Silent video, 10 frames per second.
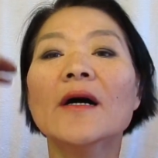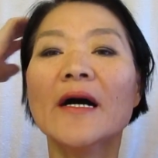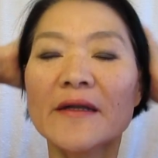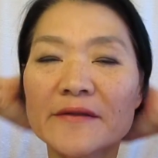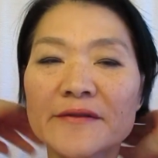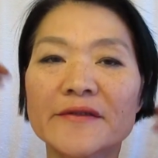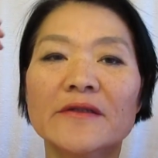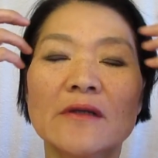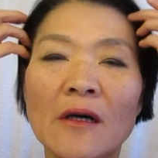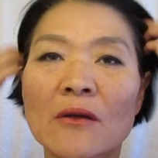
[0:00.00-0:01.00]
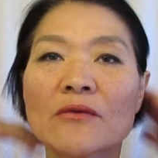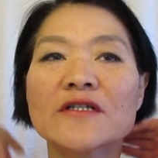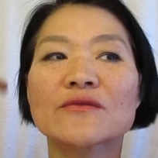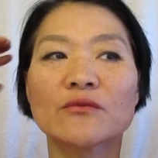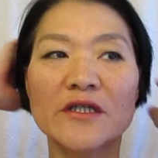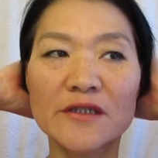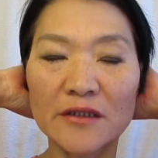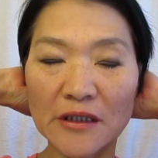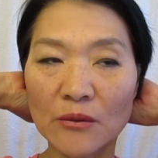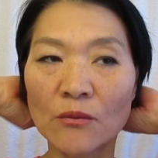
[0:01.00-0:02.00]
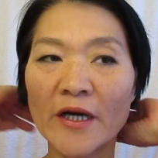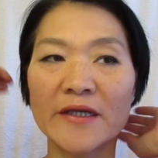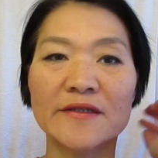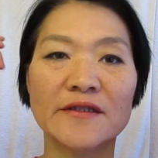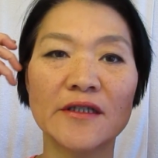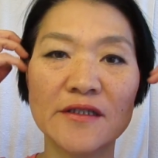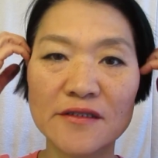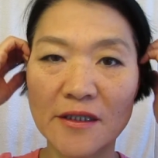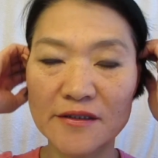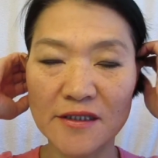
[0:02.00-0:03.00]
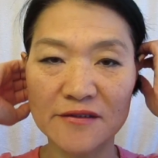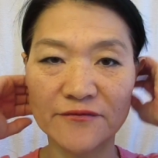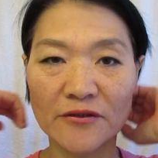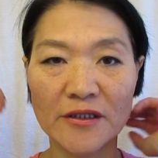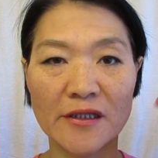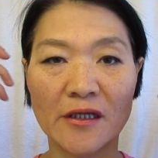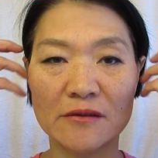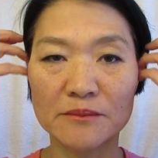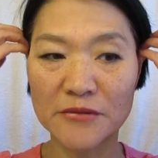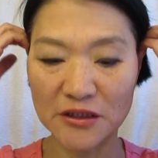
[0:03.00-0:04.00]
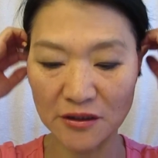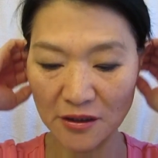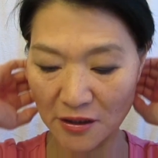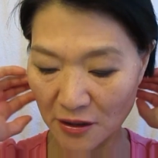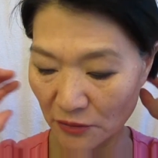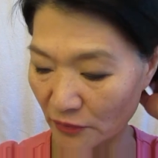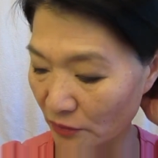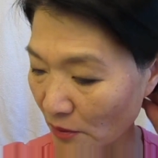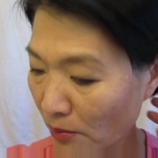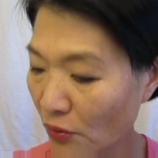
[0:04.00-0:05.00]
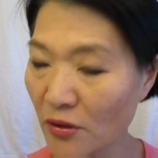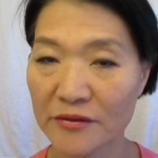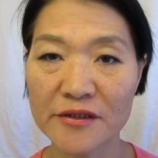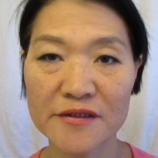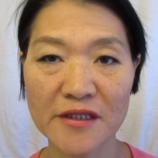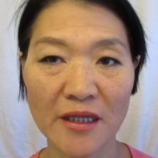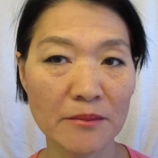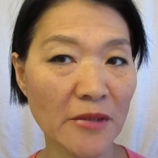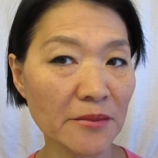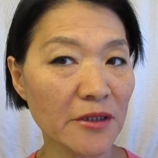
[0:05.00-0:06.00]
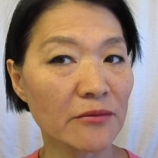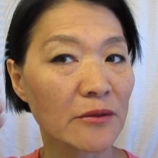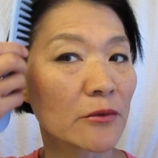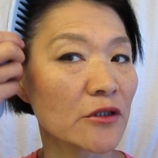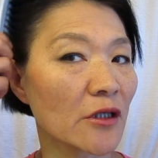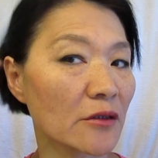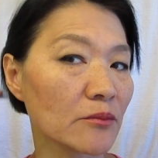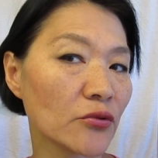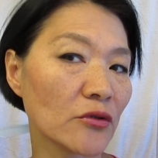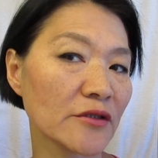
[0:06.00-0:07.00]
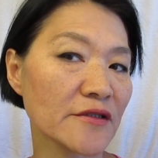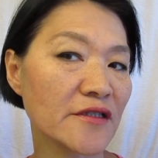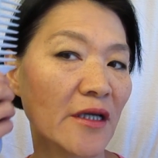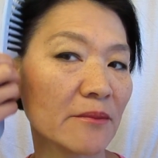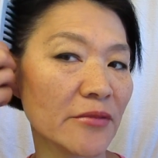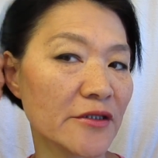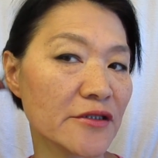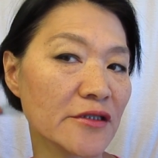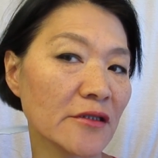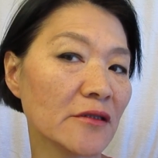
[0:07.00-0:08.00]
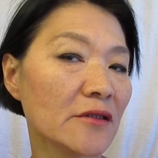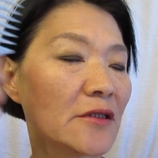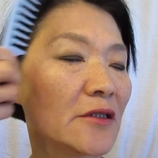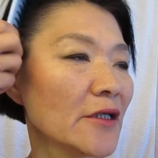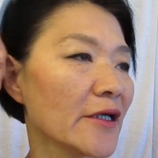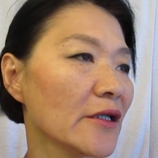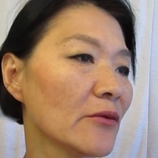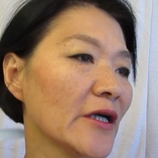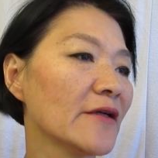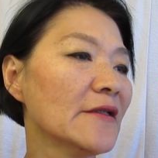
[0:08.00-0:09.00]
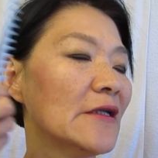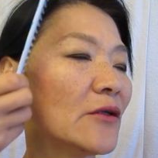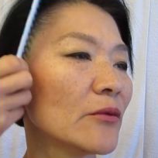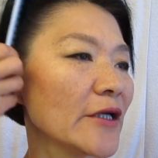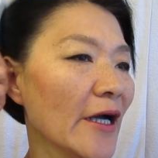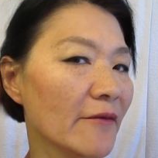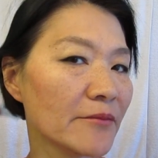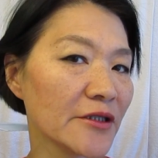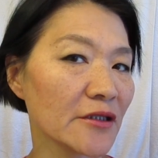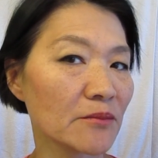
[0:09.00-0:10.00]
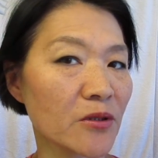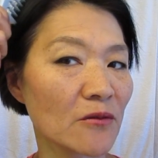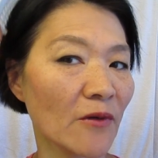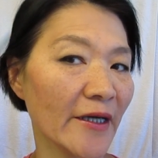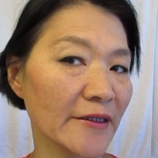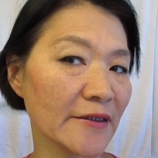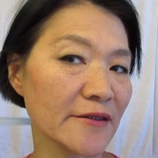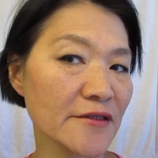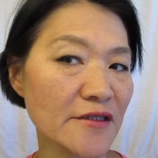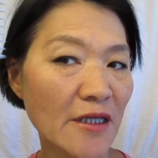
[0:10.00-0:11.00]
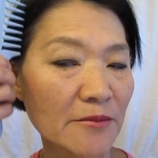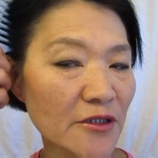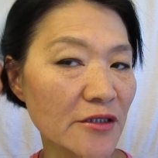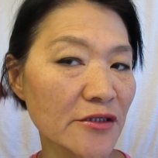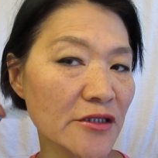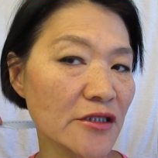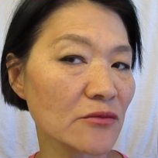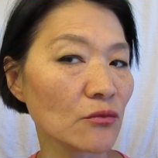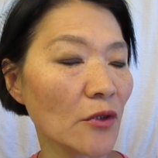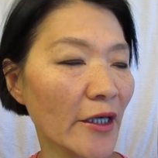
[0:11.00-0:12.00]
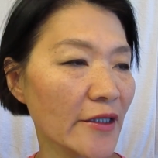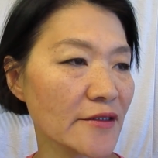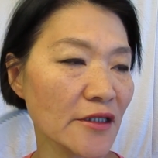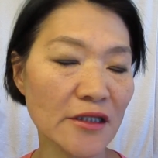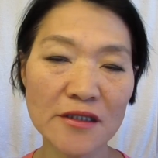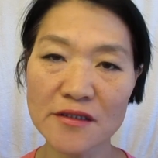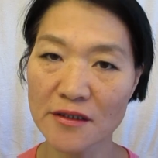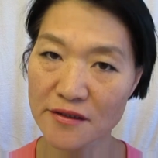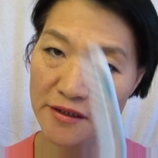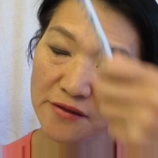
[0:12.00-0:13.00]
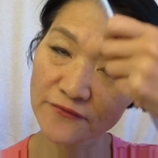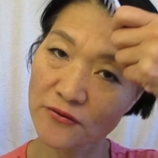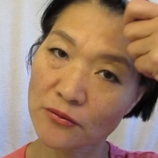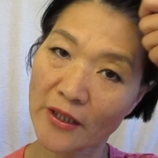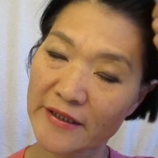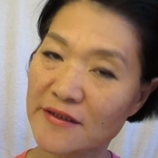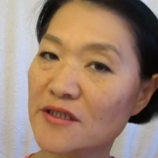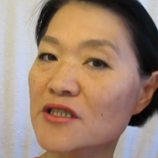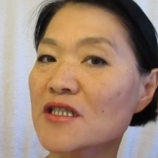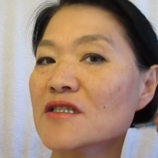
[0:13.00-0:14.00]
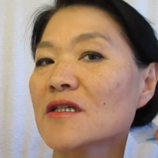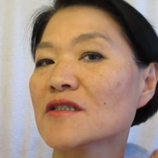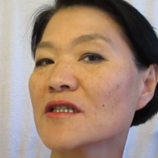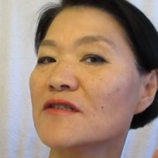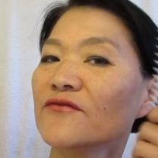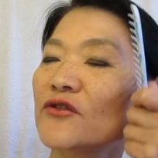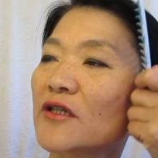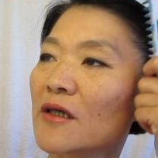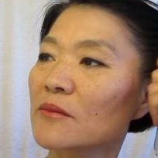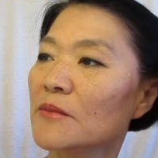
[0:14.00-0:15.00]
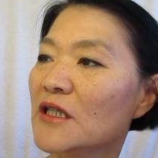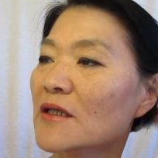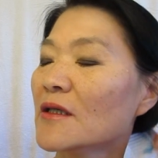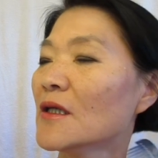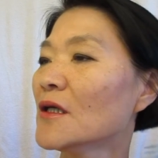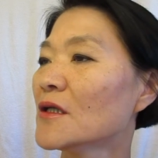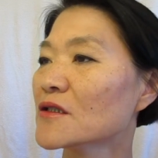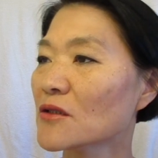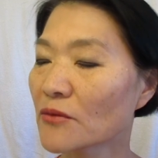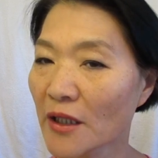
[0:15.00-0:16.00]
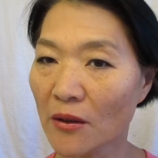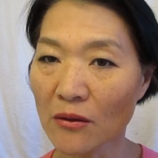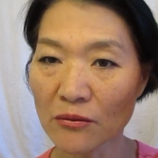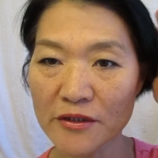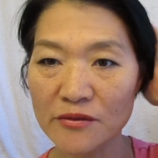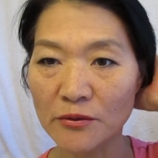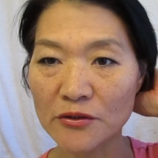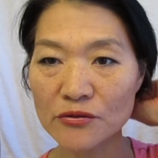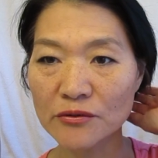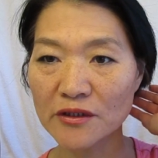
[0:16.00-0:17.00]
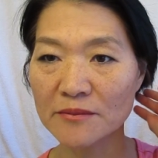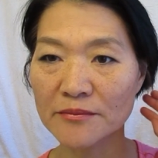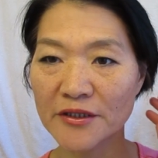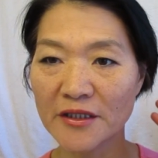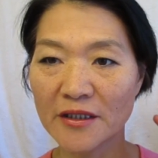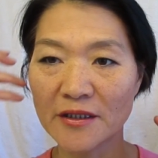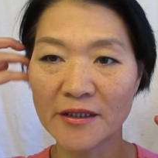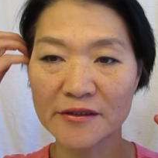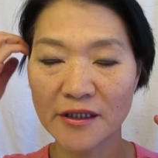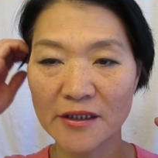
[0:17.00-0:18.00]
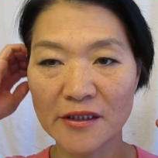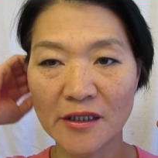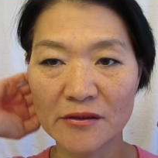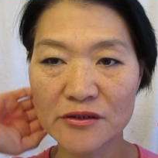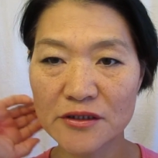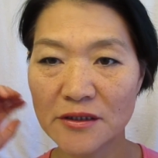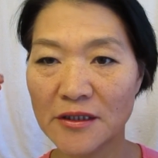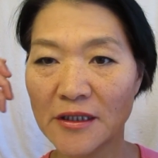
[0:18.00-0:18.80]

And always wondering why is he successful and not me we were born the same maybe we were not born the same but uh, anyway we have been provided the same condition why is he successful why is she successful not me so we always want to compare and cannot